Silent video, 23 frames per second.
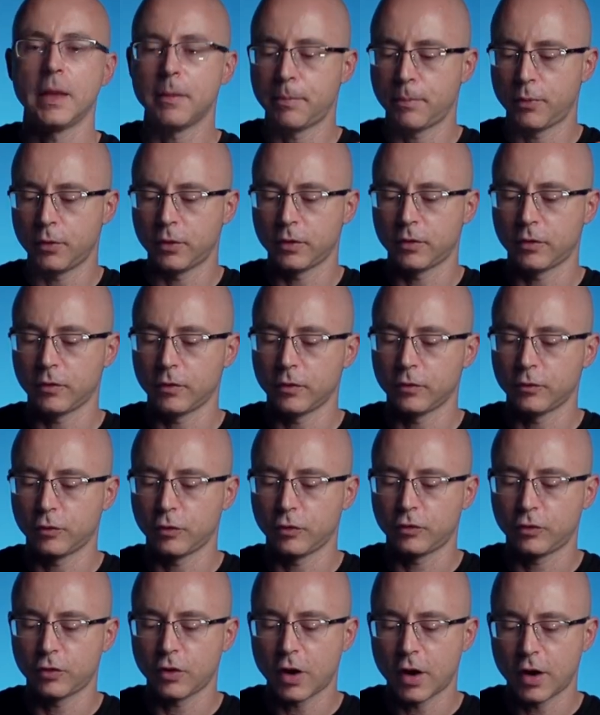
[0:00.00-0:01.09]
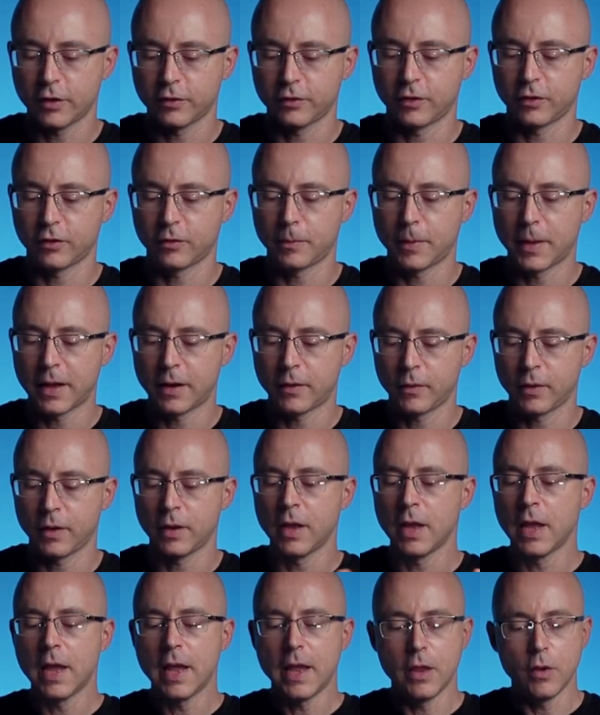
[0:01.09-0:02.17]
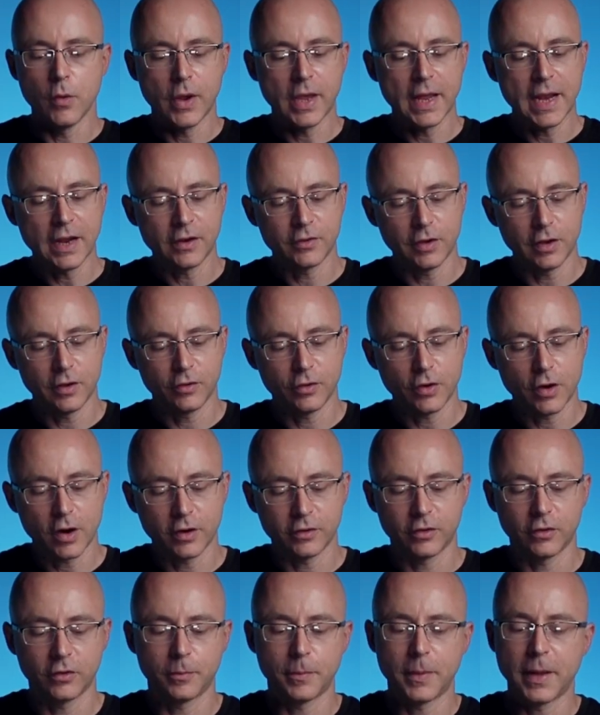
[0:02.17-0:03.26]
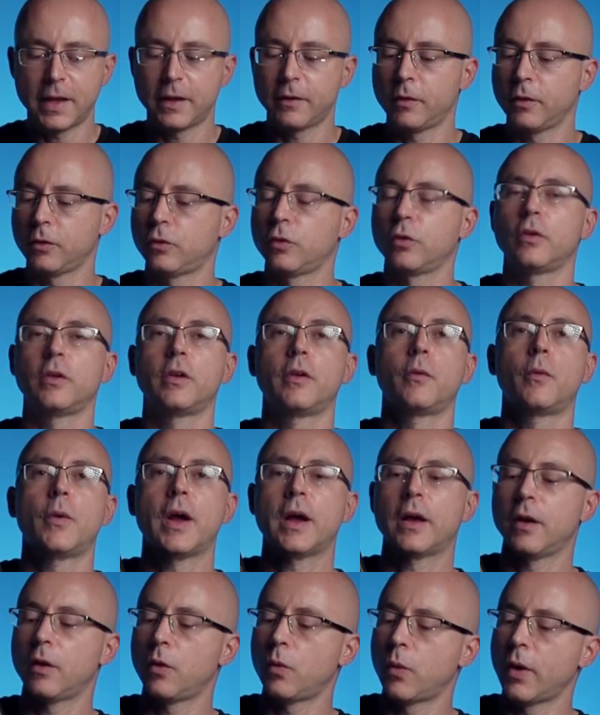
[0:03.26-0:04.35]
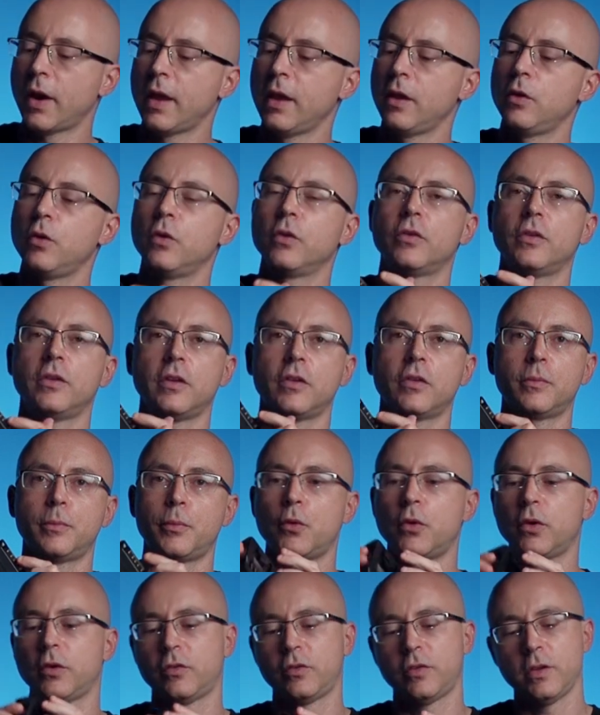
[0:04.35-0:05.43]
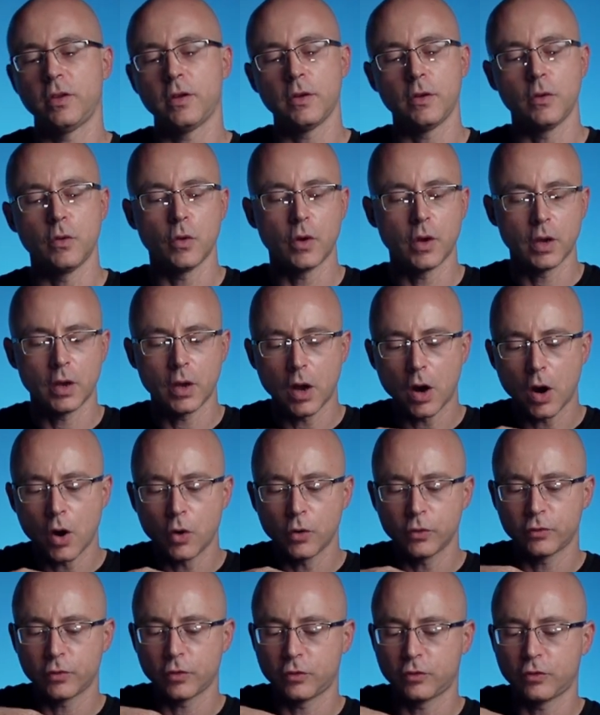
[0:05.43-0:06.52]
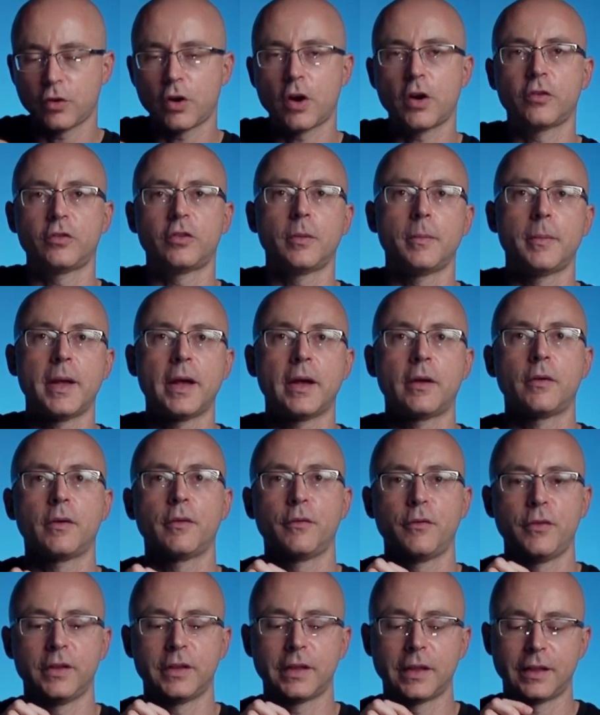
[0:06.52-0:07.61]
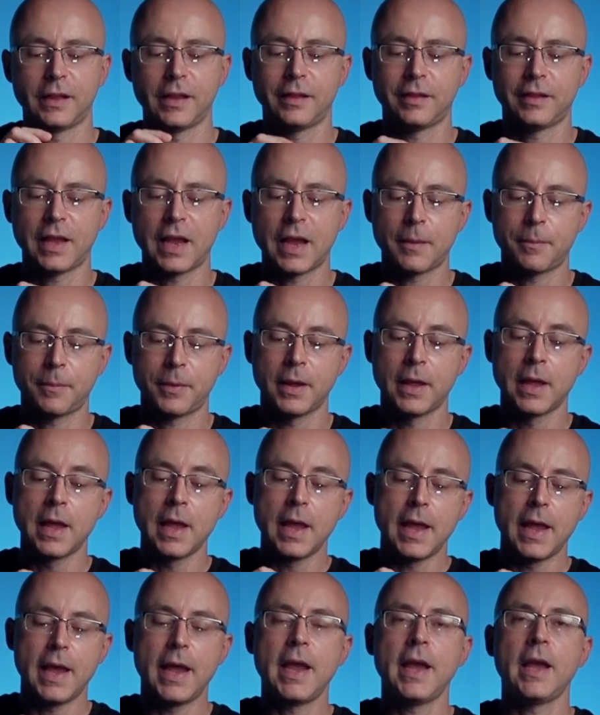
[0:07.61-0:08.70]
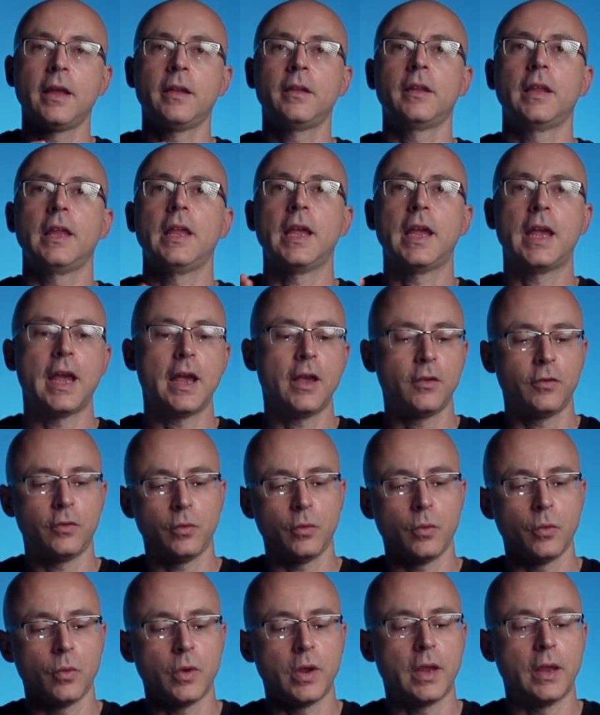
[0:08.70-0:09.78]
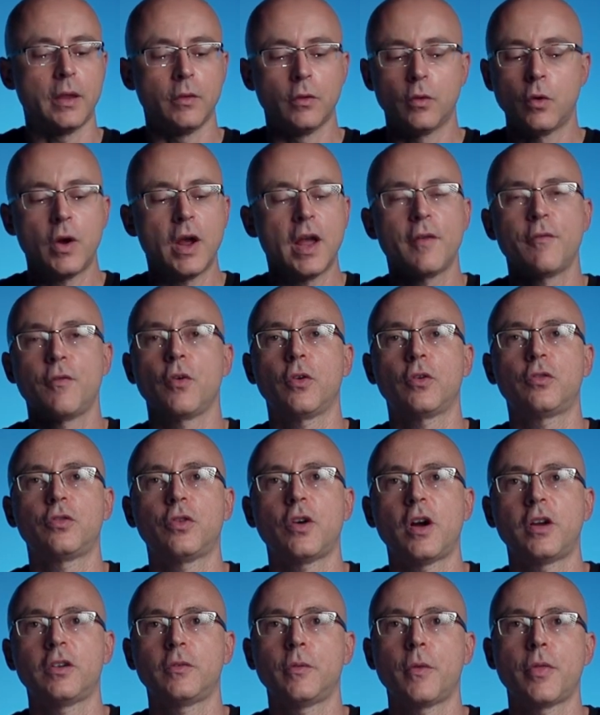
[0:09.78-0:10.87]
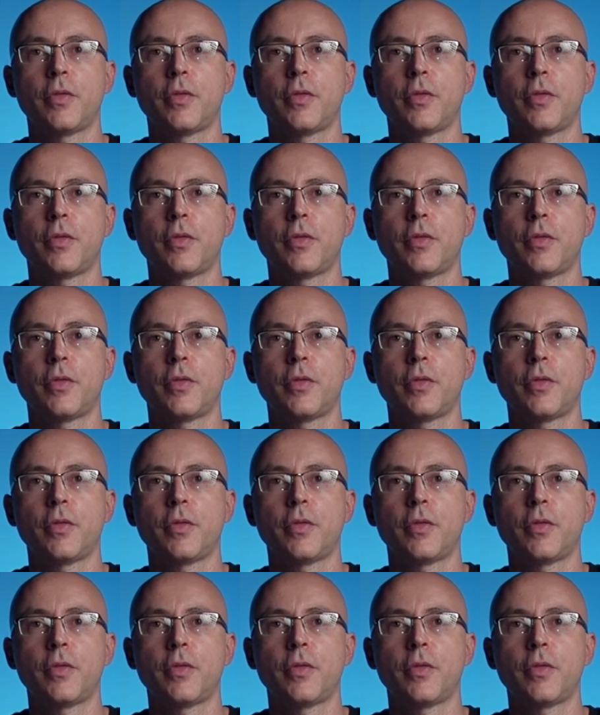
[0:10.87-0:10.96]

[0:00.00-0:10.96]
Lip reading: input to charge this battery. You can actually charge this battery through the regular way using these ports here. You can also charge the battery via the D-tap, and in case you don't have your charger